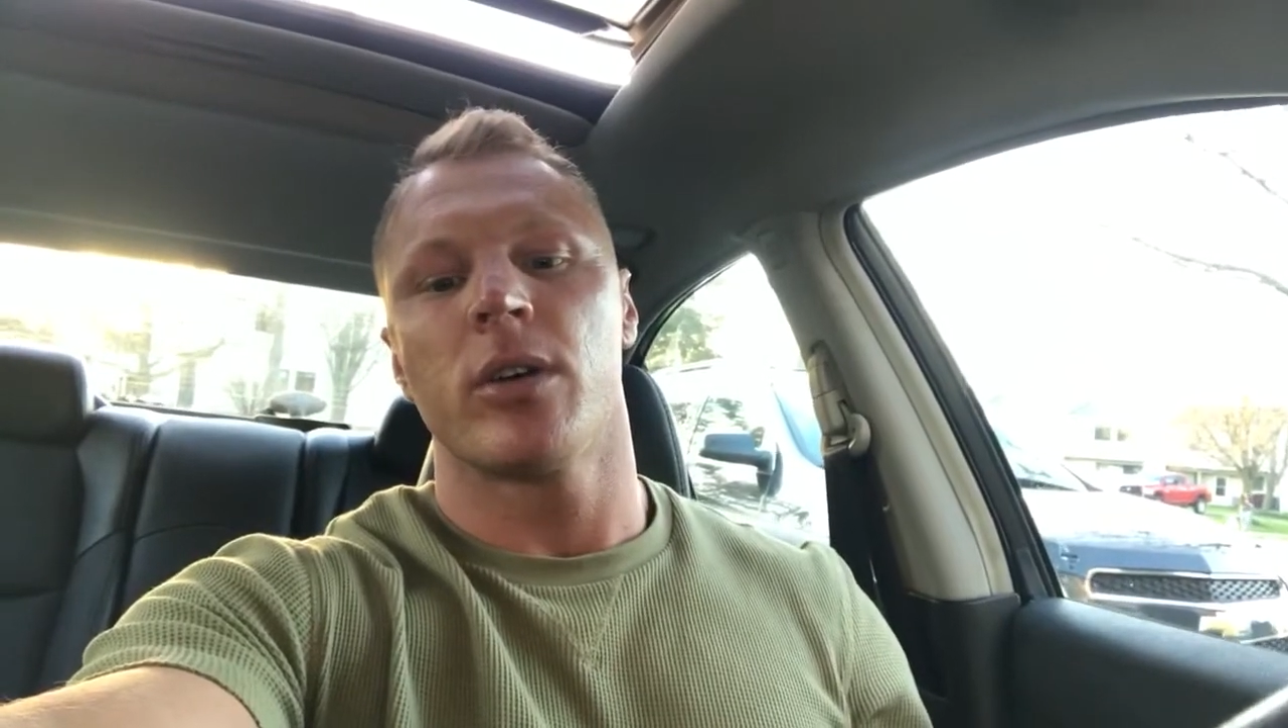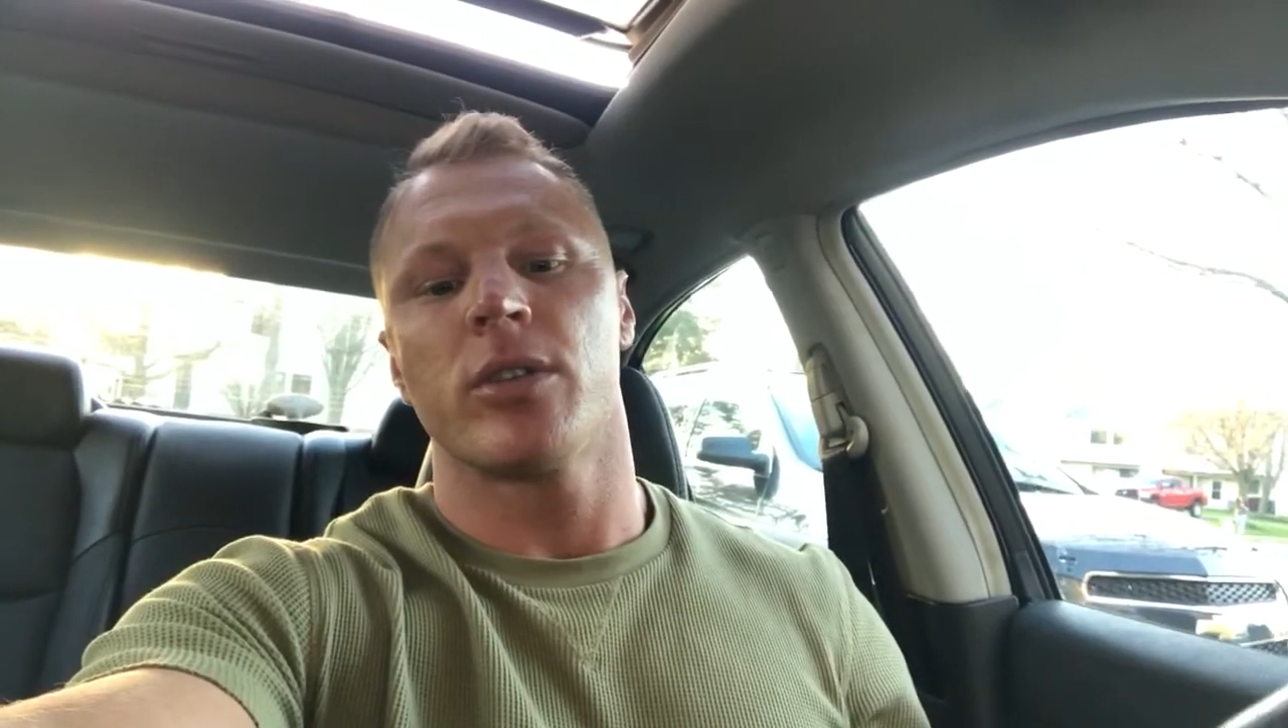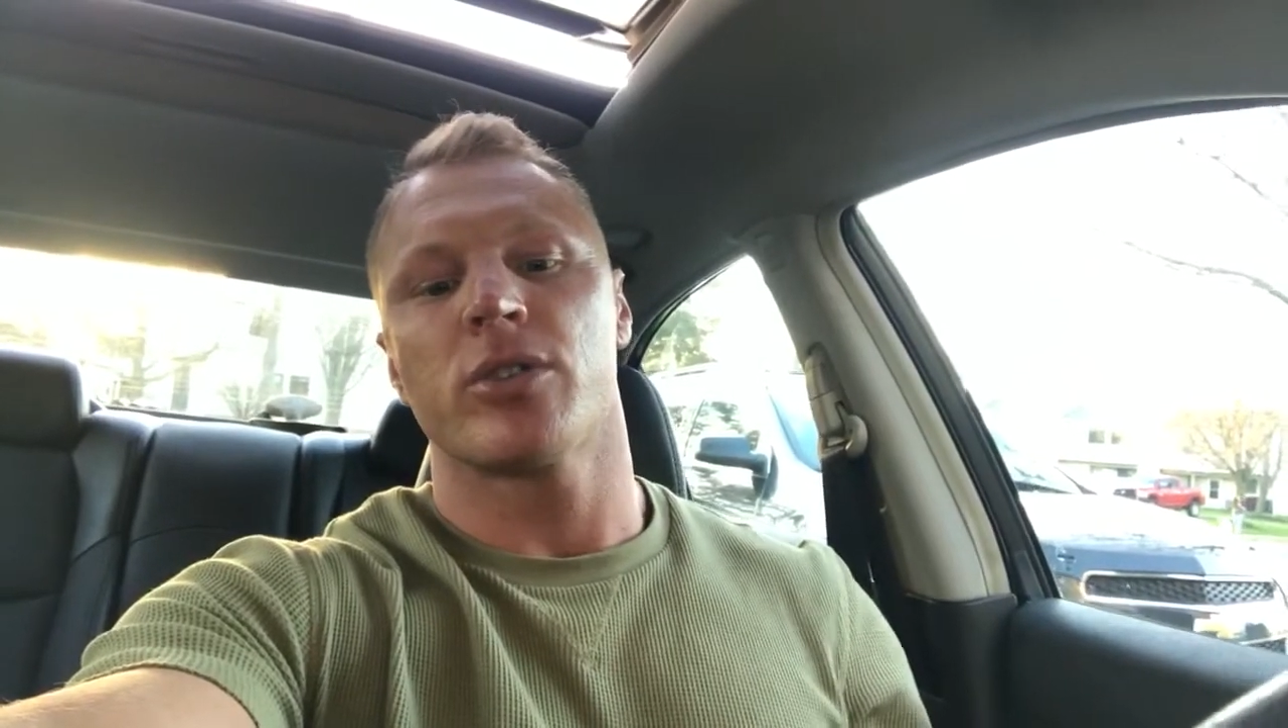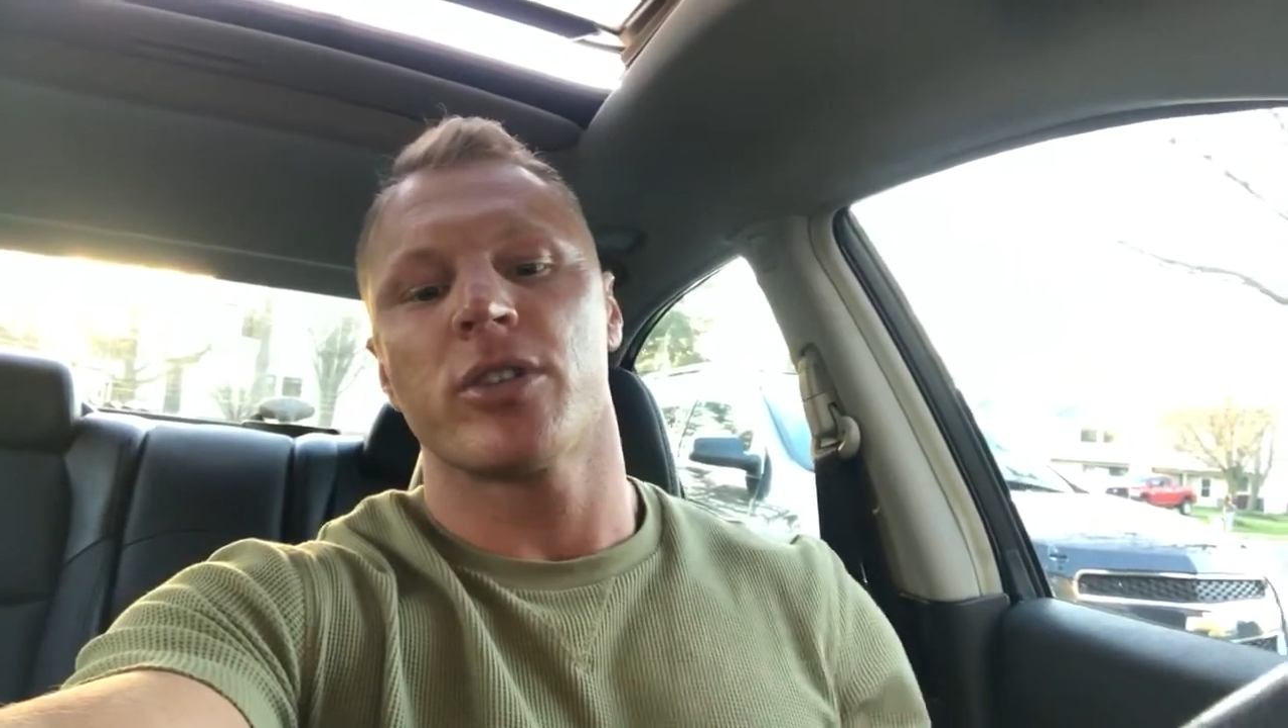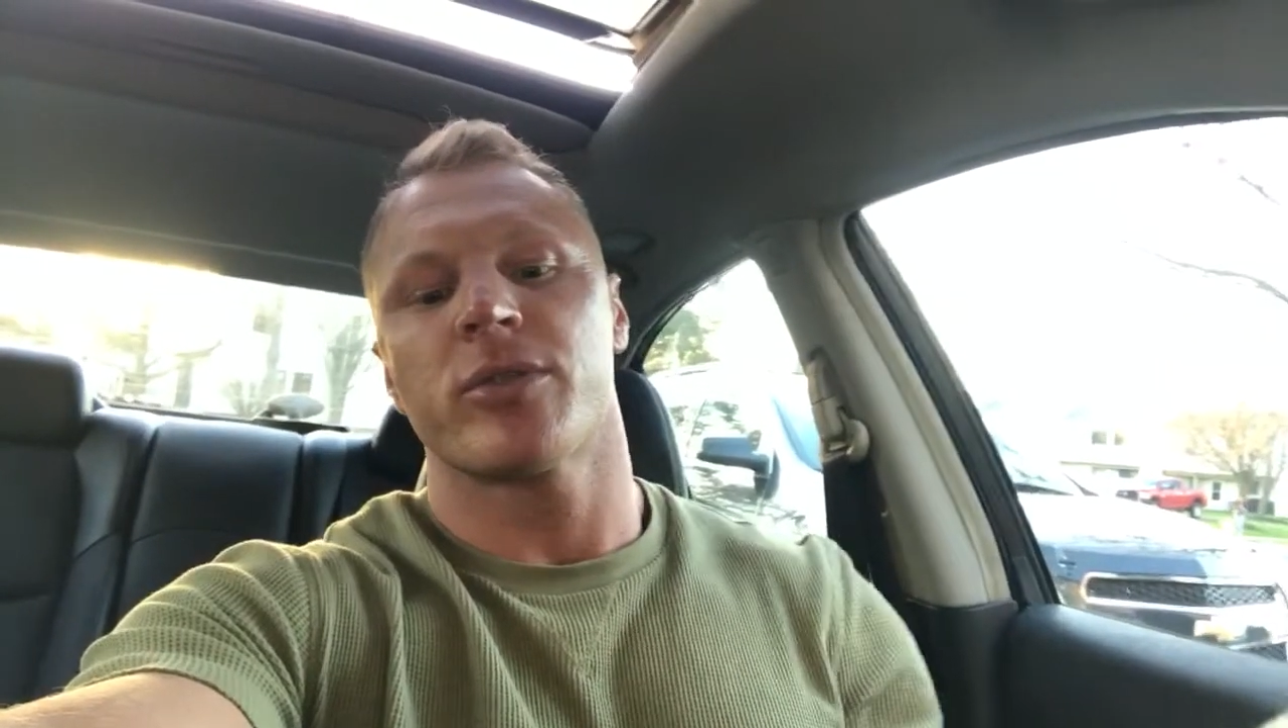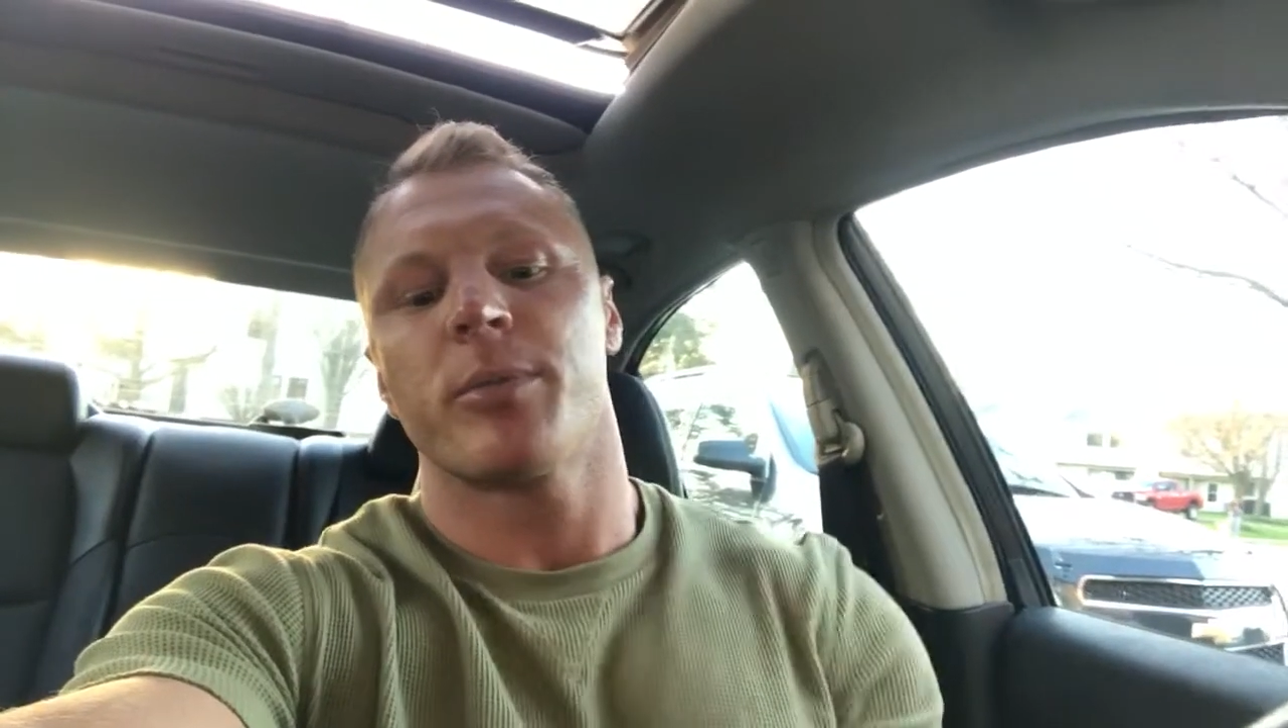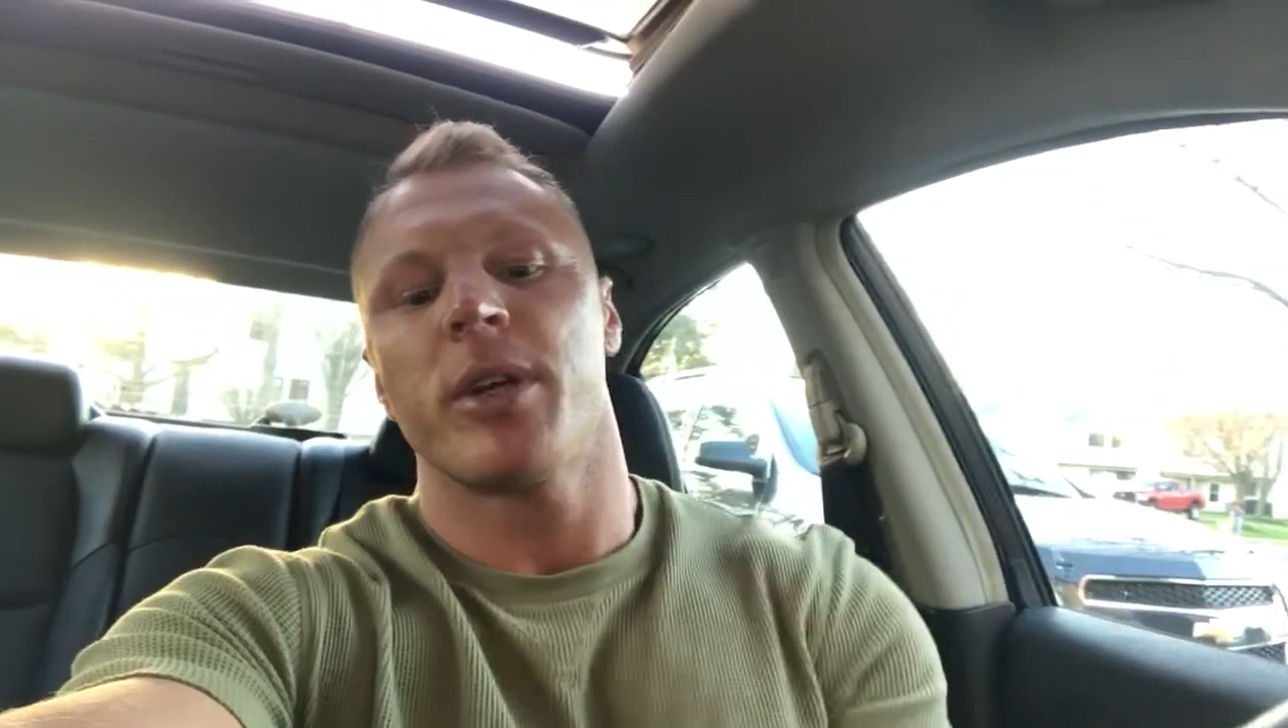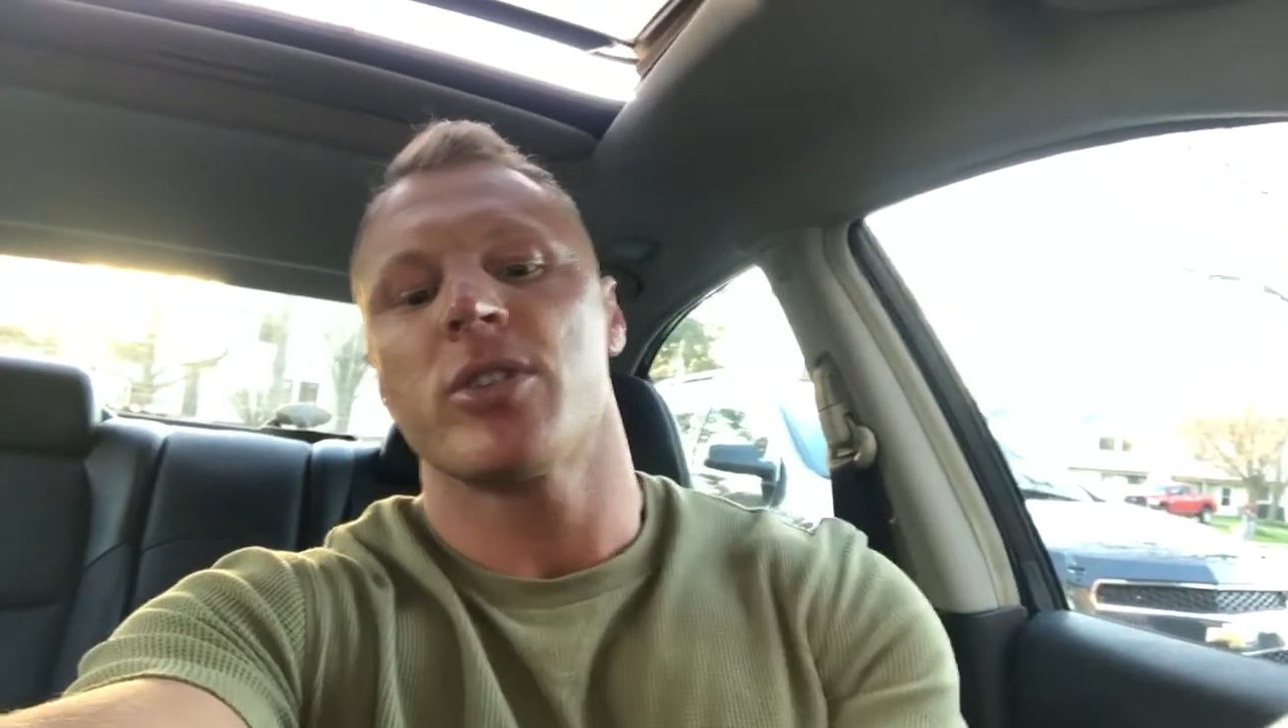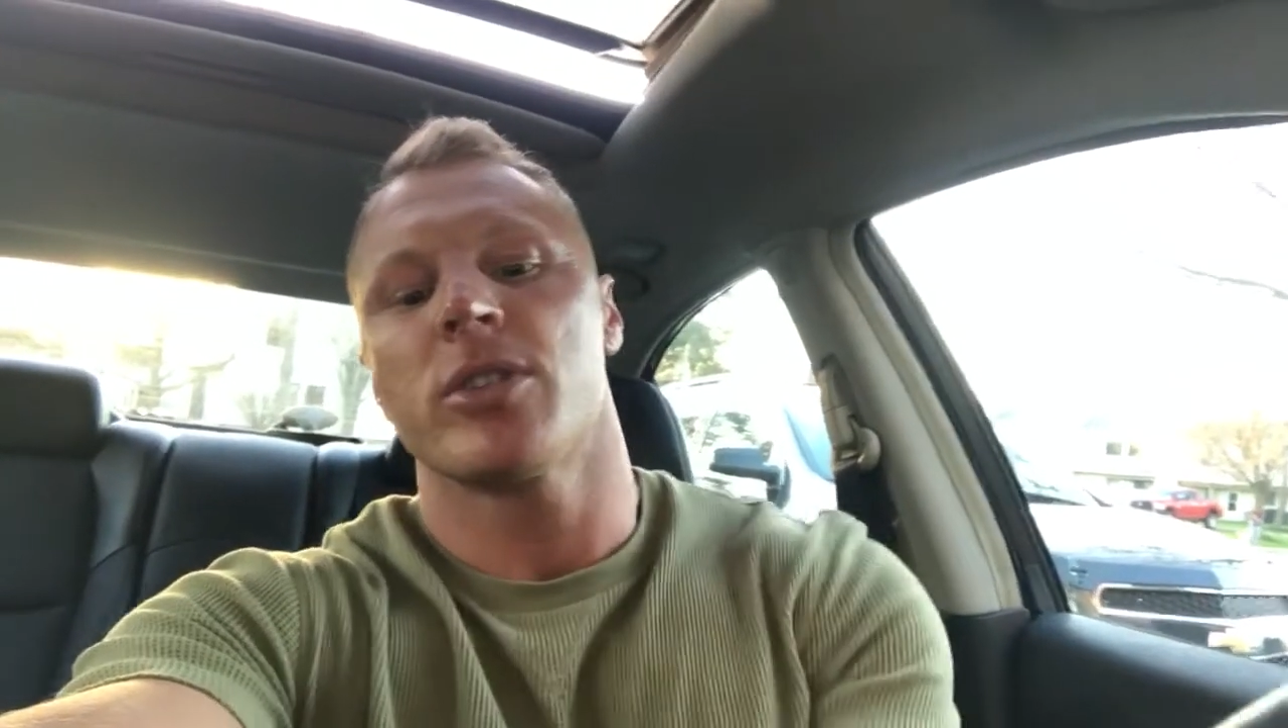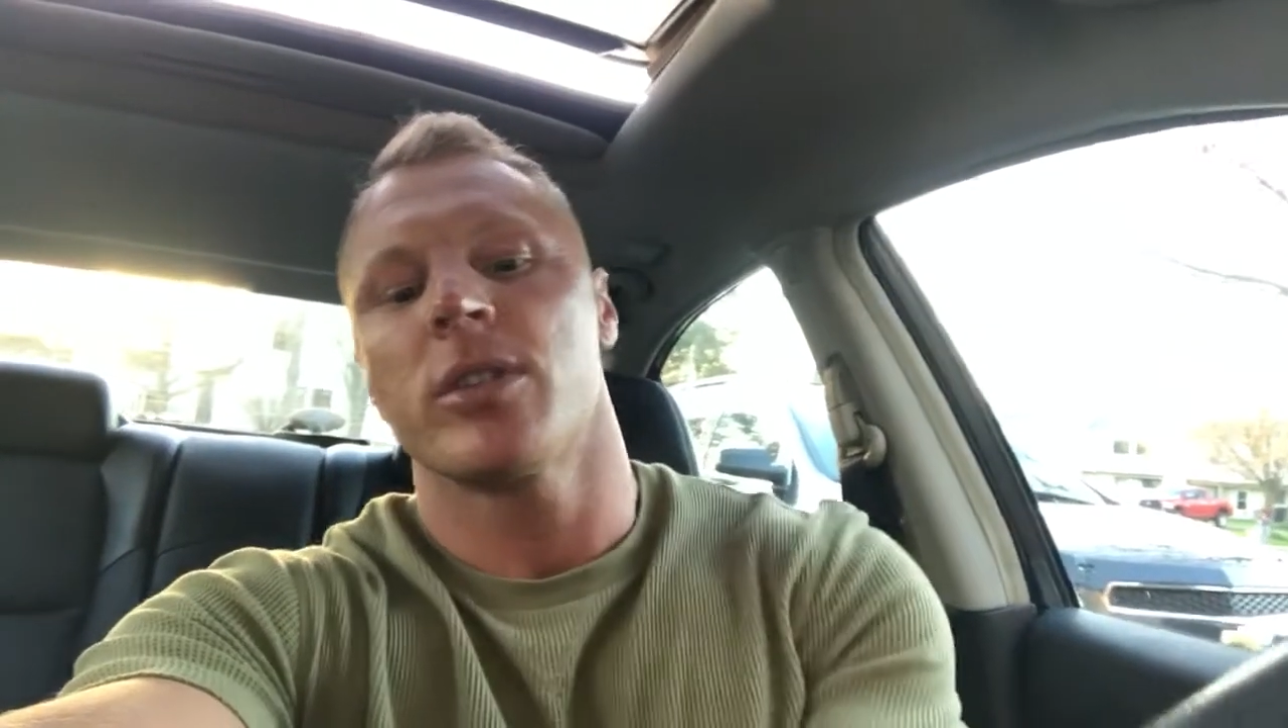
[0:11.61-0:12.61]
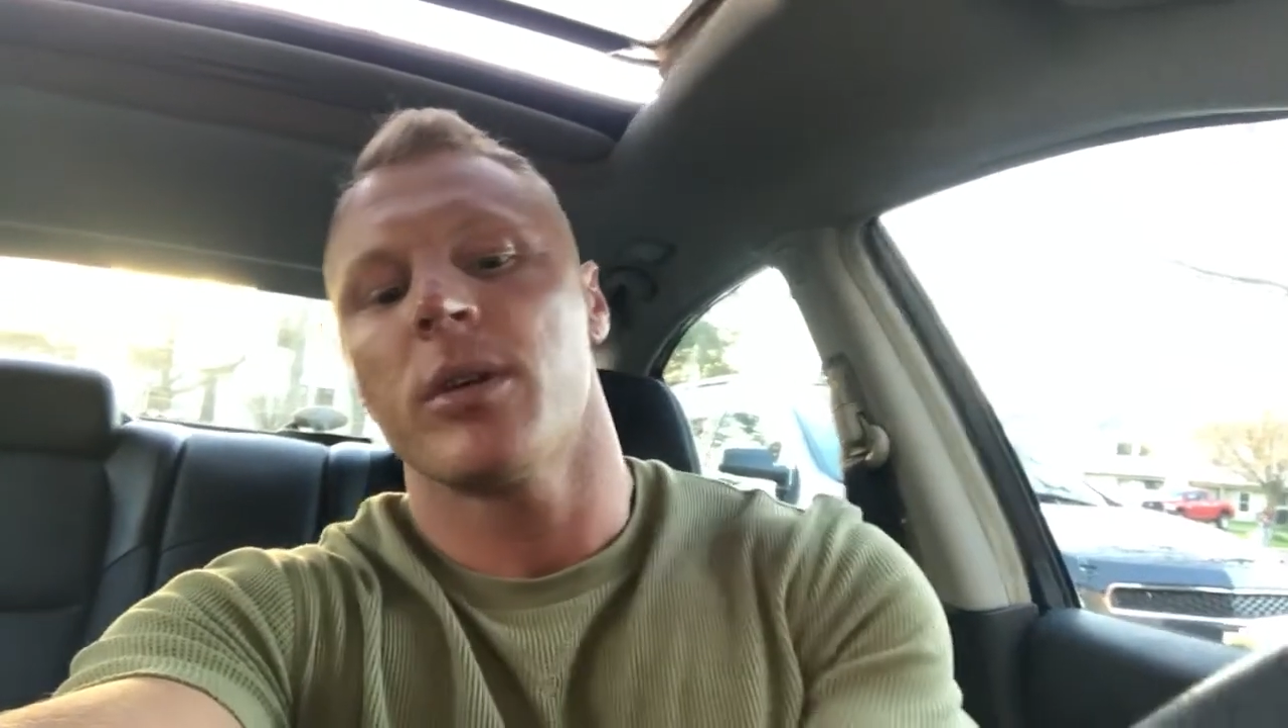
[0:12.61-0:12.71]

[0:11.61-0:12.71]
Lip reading: and transformation.